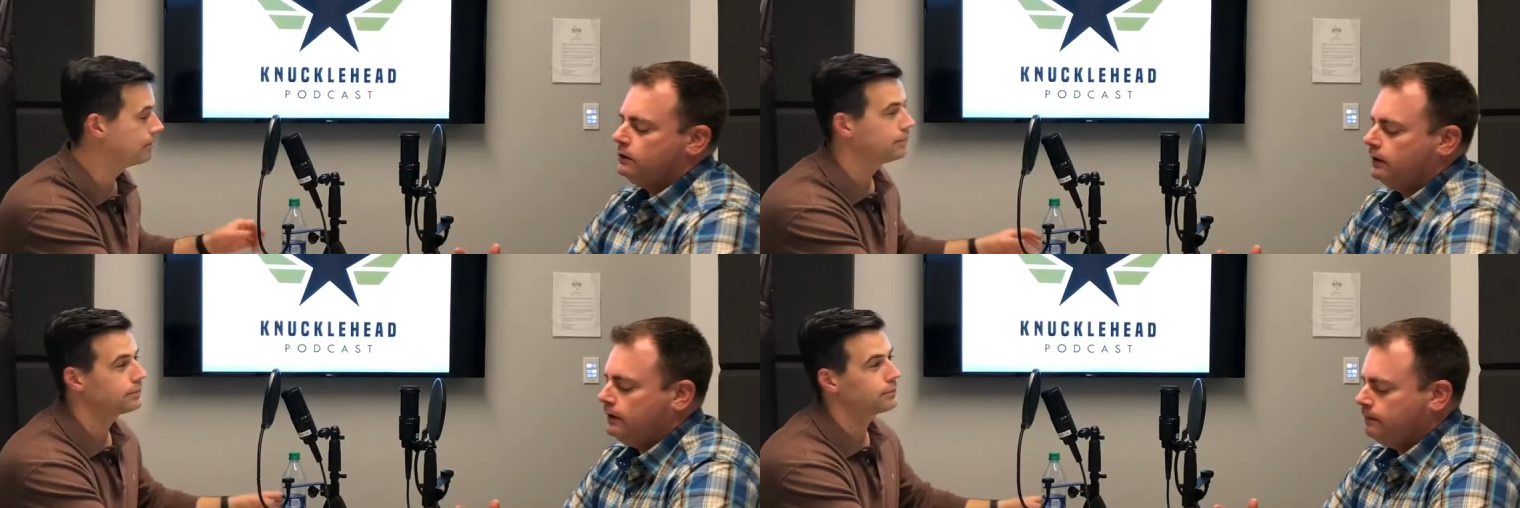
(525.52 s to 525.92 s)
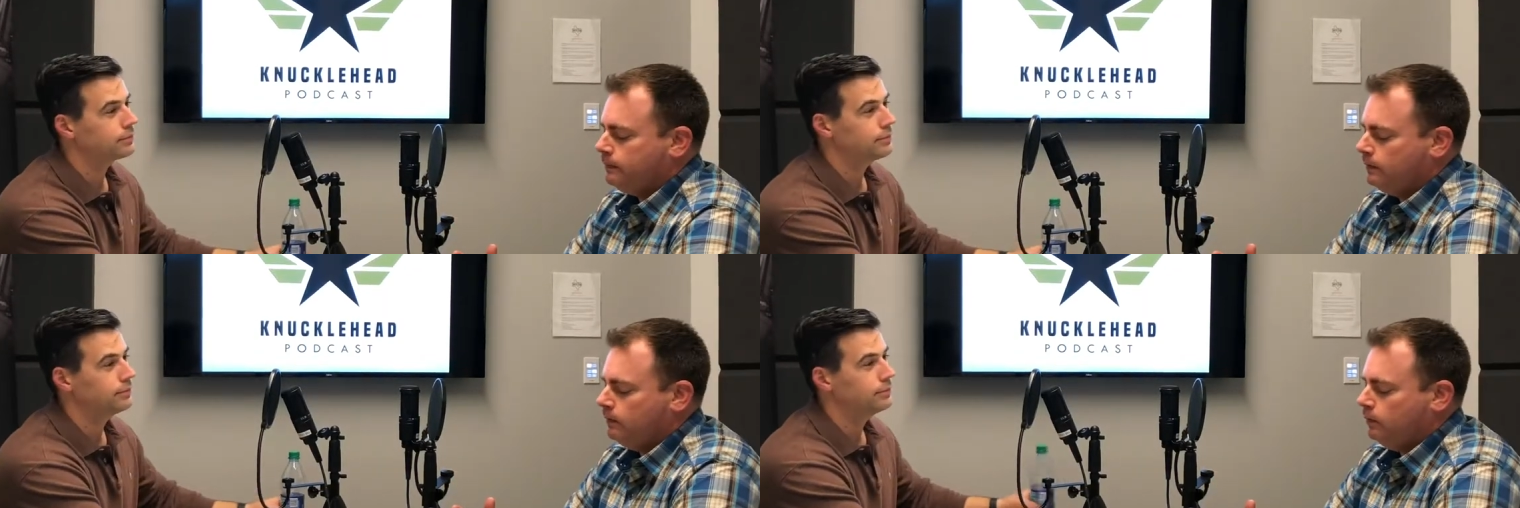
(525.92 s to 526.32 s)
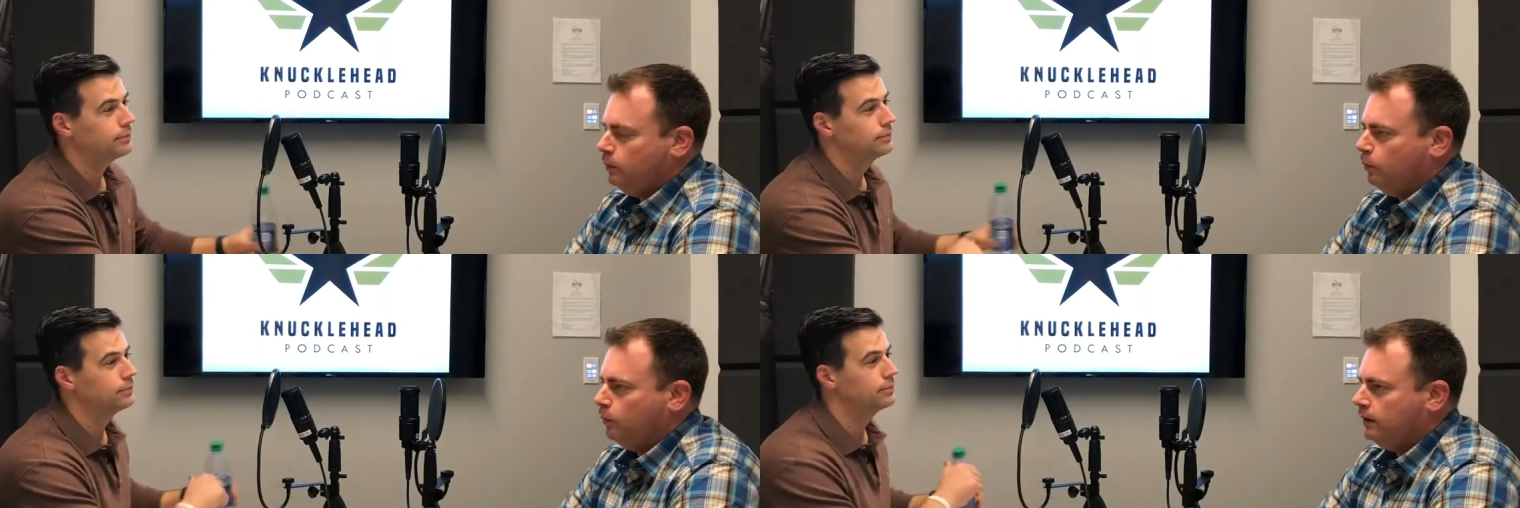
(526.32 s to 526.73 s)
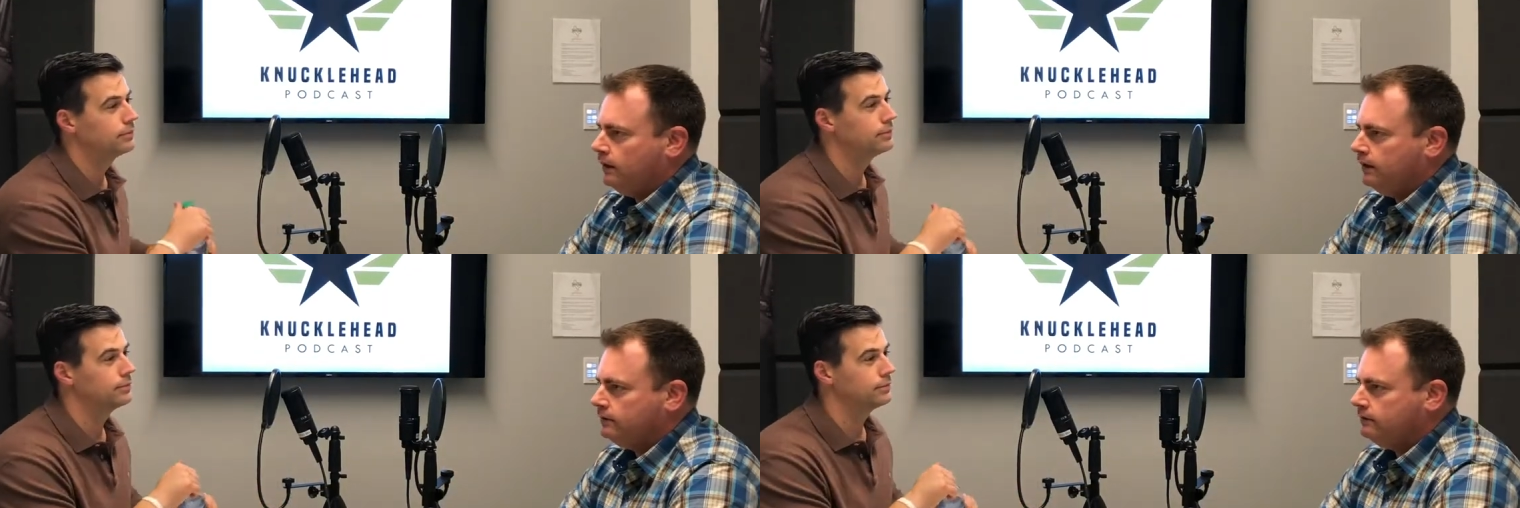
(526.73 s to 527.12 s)
Speaker 1: Grip
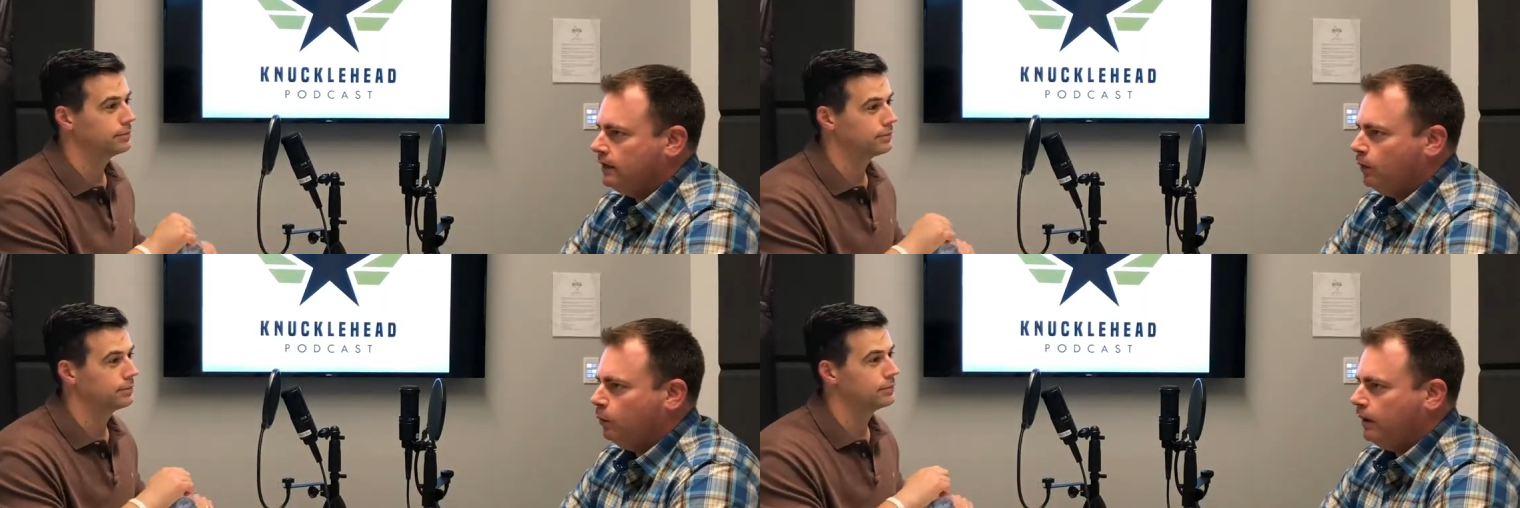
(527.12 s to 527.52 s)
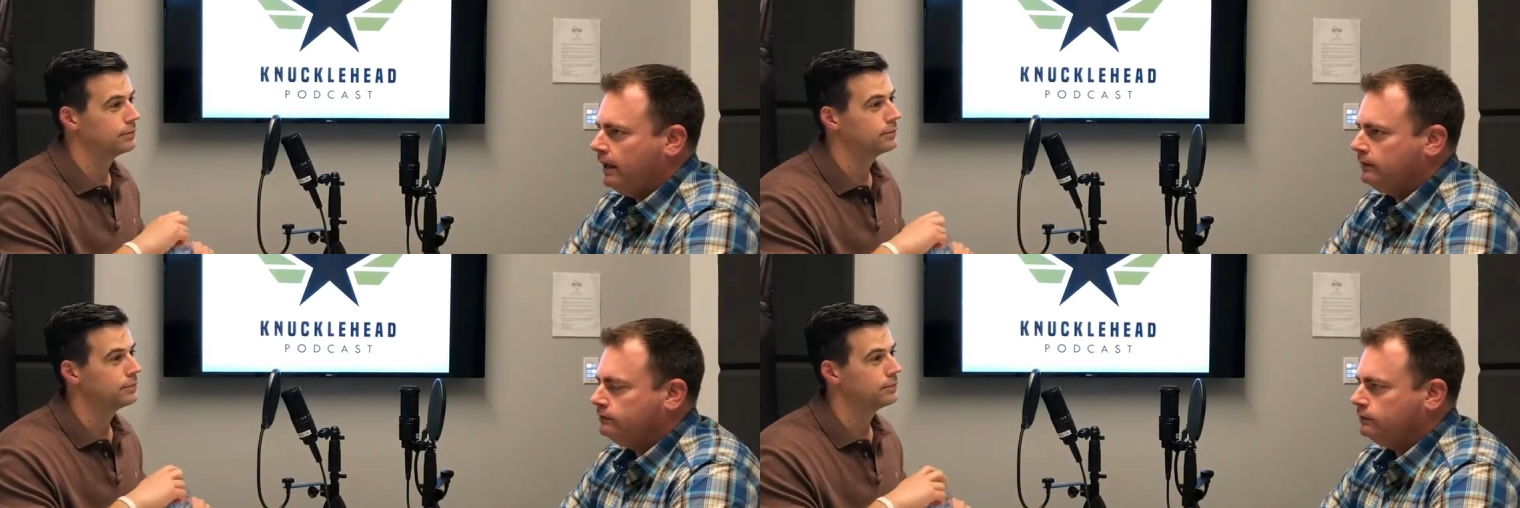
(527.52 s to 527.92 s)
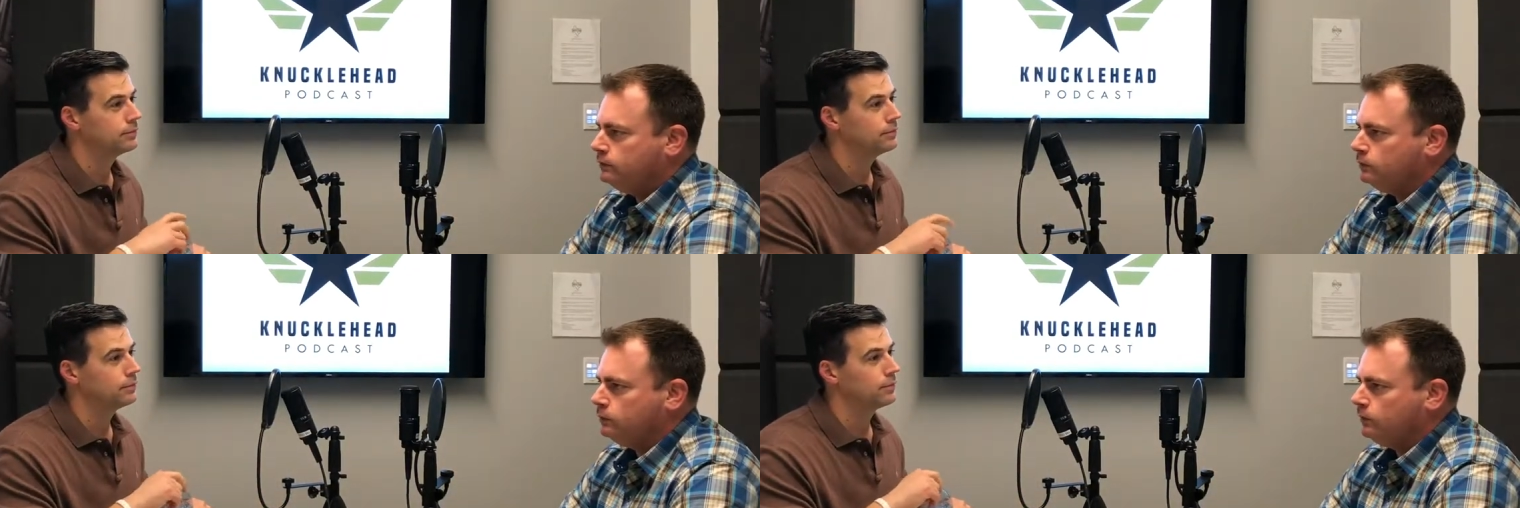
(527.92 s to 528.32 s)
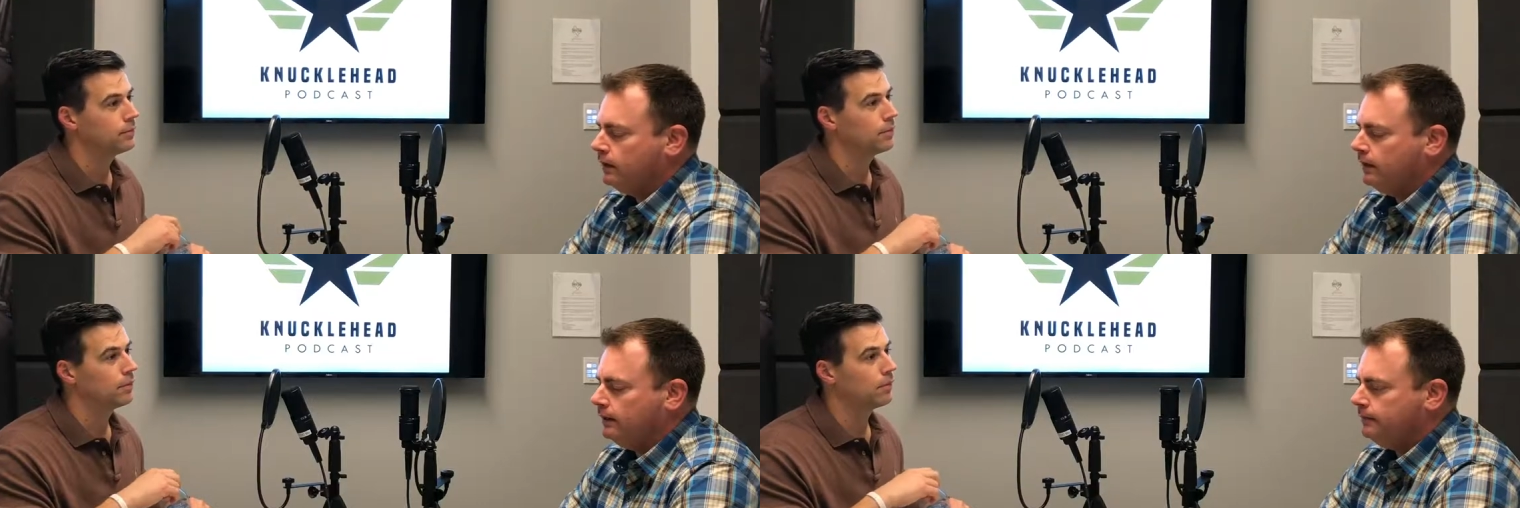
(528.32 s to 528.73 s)
was a way to
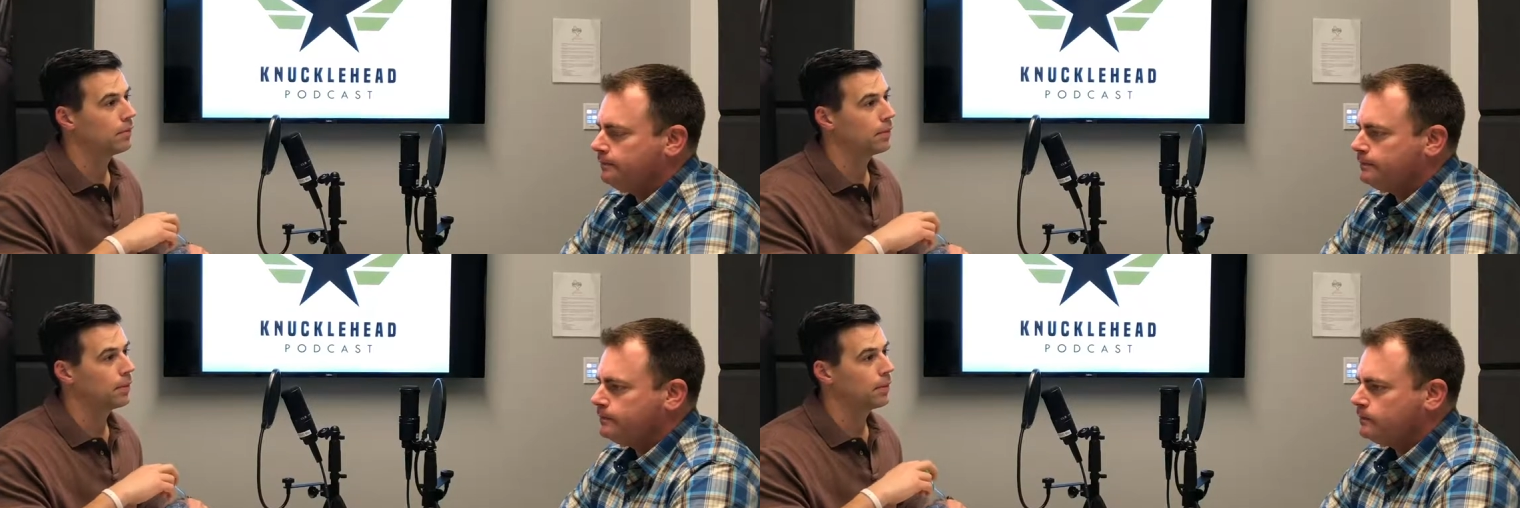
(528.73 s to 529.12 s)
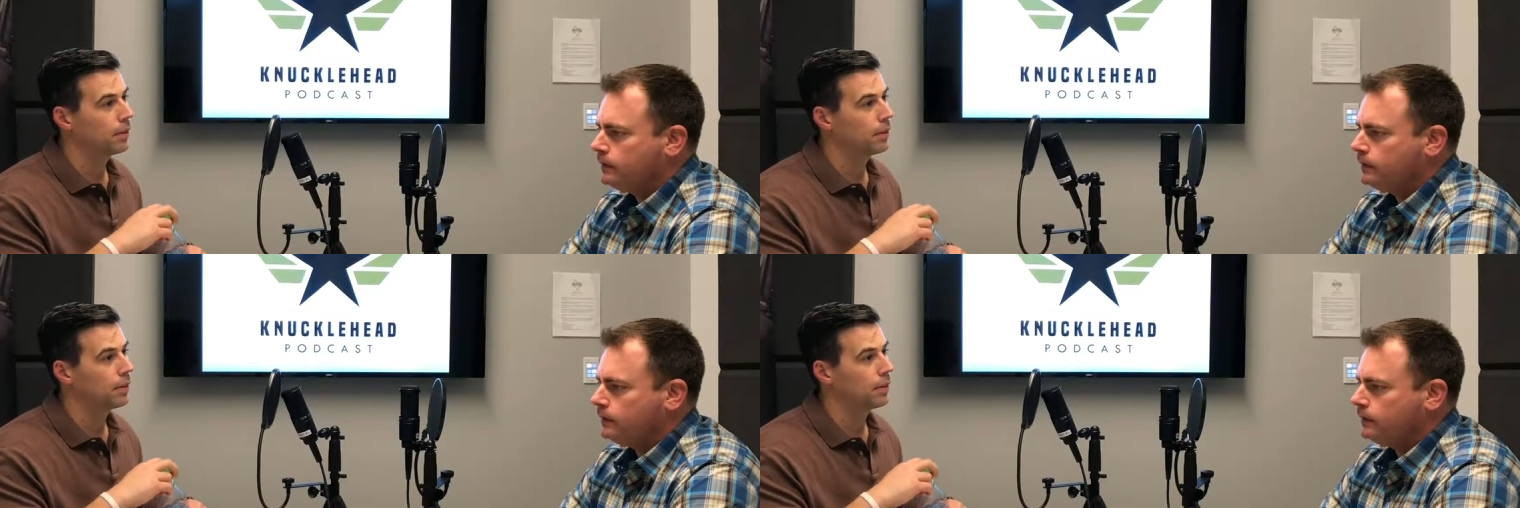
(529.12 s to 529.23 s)
um,